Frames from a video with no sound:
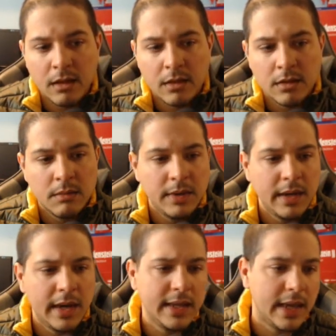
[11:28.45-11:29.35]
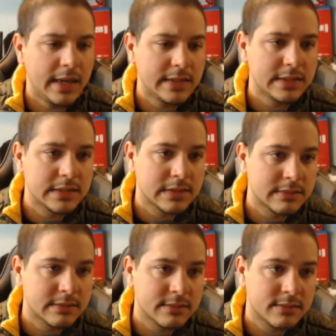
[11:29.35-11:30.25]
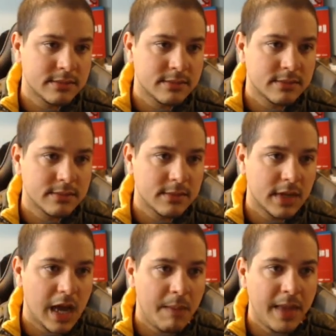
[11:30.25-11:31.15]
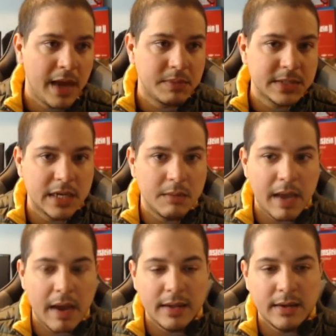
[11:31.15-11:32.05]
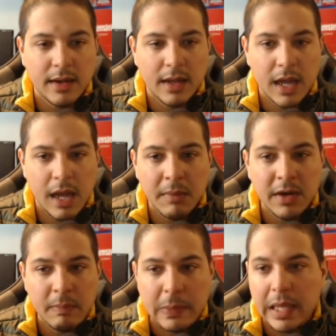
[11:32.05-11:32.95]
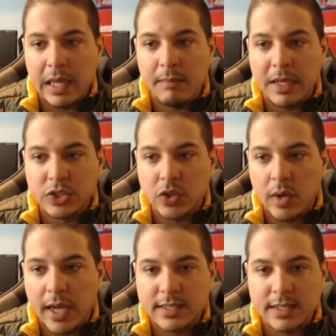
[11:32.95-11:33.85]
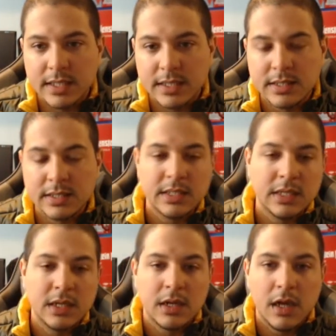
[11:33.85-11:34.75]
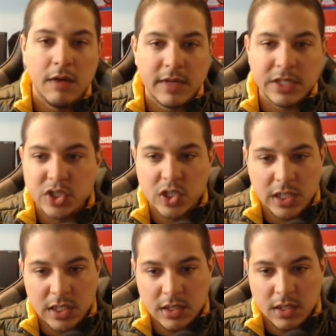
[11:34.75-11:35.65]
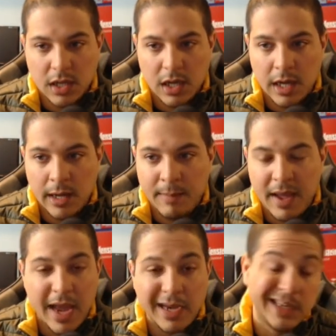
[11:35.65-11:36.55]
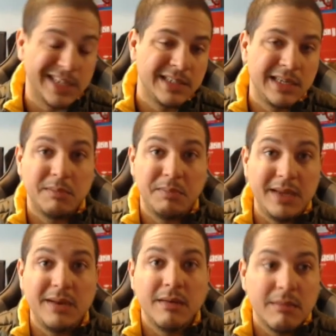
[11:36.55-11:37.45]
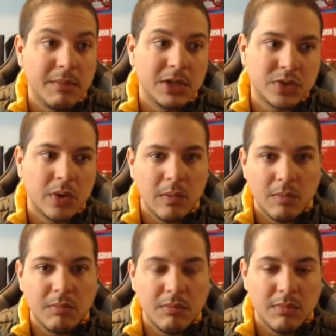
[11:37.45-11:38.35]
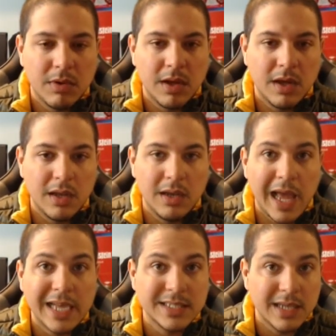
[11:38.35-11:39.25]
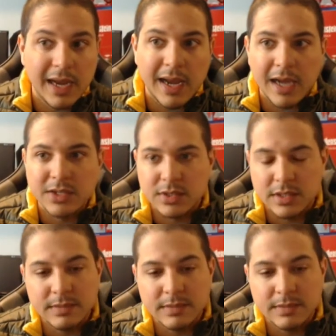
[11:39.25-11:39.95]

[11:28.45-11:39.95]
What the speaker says: But in any case, I'm not upset about it. I'm going to play Metro Exodus eventually. I still need to beat Metro Last Light, actually.